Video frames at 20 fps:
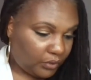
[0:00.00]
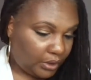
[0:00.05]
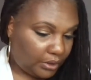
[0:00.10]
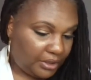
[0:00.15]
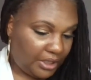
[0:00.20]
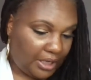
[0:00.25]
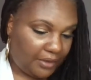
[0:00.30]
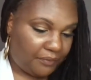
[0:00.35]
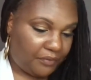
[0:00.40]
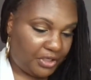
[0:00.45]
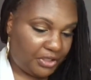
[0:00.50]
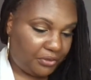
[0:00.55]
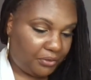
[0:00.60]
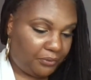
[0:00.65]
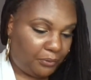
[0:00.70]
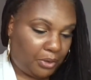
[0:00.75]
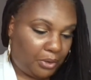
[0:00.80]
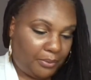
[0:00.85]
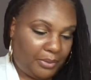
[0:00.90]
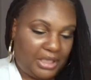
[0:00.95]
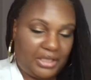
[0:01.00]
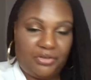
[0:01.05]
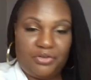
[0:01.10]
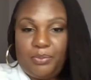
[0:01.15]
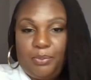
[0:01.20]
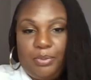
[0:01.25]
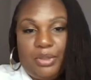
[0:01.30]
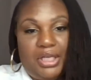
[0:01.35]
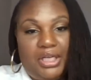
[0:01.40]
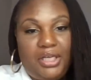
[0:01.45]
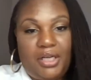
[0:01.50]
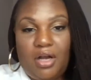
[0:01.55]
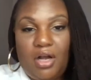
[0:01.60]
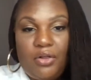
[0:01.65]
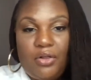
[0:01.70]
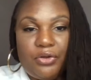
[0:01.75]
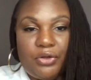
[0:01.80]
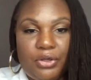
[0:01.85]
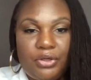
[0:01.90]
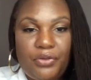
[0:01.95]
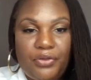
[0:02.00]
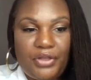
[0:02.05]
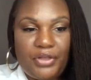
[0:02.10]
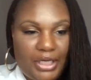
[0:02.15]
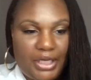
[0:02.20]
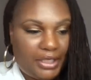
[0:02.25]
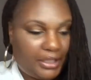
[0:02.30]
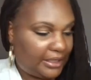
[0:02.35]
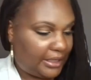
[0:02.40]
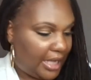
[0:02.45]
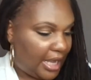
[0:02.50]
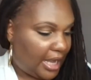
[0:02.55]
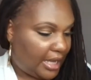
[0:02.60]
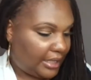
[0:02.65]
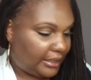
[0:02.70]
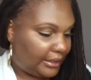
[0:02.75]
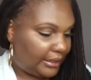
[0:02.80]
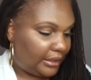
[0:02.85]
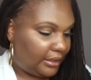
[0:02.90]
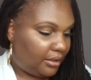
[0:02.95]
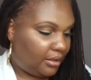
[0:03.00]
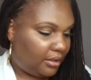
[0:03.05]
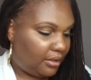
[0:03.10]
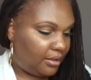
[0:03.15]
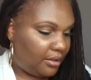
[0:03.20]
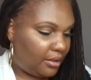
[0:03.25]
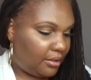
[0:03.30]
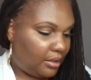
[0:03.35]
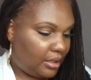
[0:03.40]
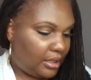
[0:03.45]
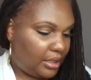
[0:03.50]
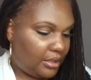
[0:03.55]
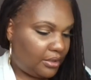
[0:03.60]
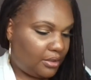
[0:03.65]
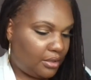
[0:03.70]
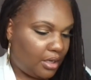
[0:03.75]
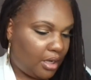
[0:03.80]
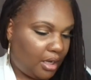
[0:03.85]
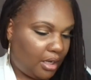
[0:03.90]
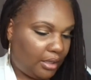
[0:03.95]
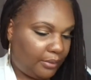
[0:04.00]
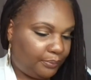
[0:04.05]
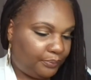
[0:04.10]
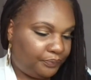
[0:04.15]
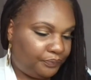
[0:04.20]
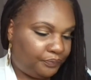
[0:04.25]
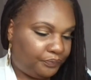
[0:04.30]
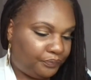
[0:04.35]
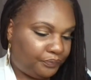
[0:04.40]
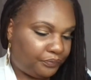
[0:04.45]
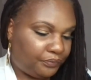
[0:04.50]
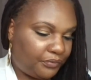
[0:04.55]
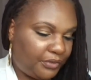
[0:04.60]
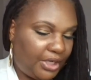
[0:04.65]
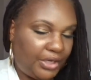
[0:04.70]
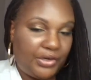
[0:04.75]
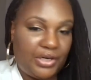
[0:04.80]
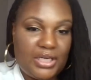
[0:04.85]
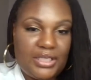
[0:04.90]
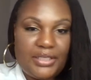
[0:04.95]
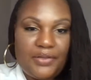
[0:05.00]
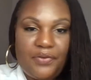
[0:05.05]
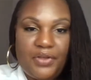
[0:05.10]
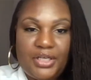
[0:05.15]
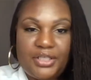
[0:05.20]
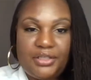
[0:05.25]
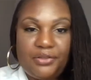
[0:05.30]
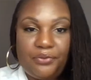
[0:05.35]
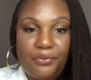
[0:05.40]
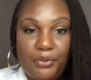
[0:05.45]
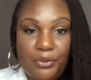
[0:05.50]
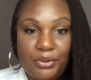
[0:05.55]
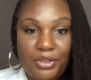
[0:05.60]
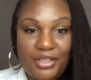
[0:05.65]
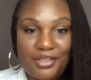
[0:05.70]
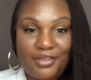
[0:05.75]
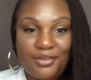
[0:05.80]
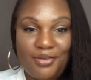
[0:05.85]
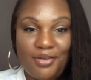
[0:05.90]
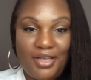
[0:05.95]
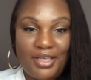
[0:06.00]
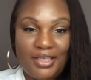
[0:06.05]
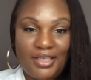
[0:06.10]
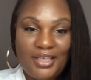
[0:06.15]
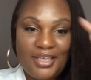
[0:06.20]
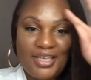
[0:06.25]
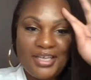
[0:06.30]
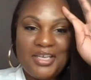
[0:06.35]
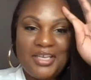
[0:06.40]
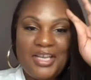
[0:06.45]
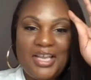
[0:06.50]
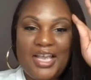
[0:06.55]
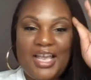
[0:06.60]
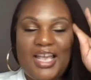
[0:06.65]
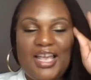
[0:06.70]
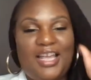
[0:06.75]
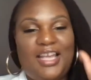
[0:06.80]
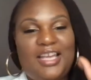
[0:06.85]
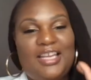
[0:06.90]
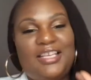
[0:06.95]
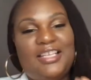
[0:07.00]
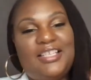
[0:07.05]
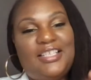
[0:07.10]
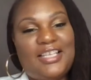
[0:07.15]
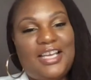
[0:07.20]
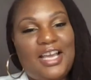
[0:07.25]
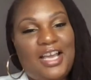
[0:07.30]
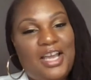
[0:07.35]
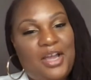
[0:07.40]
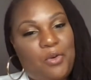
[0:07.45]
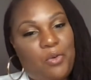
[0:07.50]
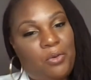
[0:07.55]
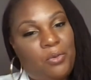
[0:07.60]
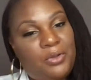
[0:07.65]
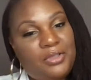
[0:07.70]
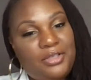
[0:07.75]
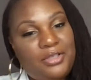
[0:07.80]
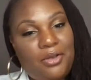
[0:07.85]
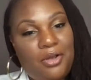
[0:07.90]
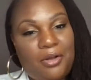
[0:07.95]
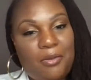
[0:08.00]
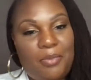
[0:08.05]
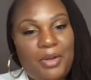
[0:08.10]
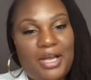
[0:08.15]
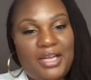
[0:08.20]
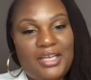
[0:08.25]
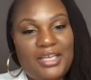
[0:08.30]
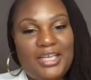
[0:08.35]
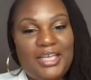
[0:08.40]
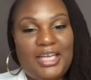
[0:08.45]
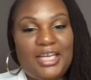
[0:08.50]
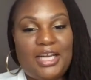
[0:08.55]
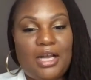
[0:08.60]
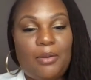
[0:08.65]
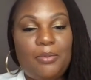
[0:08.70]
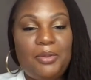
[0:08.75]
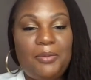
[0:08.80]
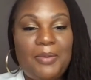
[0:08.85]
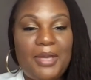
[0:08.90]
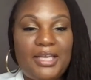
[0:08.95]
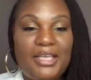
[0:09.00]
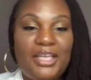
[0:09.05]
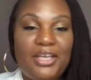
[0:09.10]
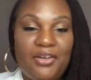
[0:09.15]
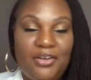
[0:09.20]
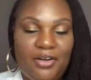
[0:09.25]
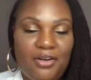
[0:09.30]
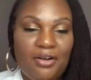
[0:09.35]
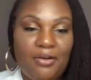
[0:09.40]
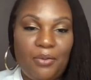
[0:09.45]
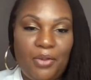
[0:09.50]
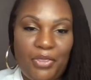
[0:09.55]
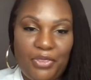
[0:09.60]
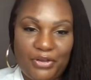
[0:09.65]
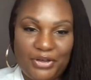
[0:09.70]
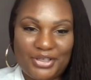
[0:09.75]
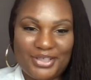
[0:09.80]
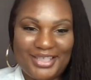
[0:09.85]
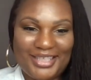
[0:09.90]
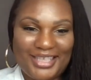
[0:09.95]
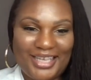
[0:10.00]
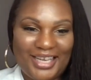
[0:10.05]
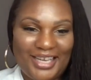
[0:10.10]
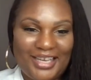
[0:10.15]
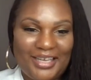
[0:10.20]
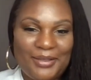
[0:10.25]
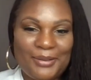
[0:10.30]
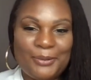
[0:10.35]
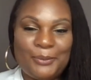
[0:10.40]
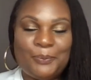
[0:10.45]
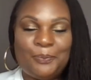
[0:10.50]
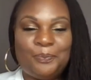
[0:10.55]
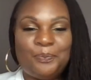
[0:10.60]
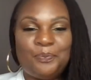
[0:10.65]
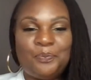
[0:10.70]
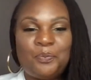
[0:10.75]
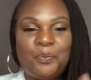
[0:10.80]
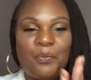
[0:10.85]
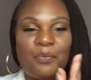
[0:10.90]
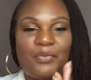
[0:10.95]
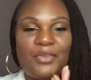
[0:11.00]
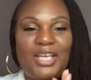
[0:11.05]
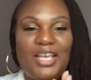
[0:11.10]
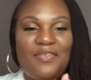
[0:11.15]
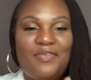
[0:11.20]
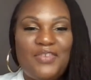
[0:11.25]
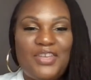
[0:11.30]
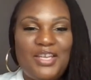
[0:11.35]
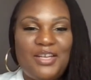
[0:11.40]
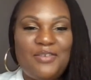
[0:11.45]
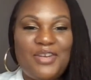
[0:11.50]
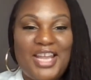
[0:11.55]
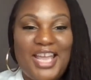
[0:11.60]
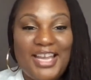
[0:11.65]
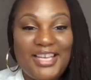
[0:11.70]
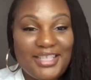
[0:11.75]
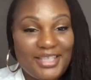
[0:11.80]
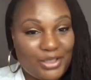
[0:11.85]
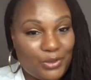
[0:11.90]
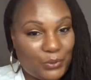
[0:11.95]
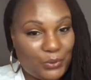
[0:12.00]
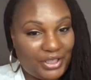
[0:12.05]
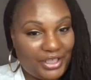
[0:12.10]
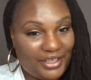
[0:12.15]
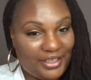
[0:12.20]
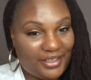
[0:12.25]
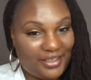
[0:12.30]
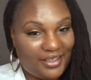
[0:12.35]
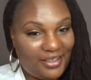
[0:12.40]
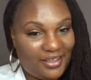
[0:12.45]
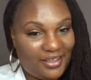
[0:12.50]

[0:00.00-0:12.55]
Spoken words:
yeah, these are for me. There's plenty of other things that um areas and things to focus on. And well, we'll talk about it again. I'll be back here on Thursday. And then next week,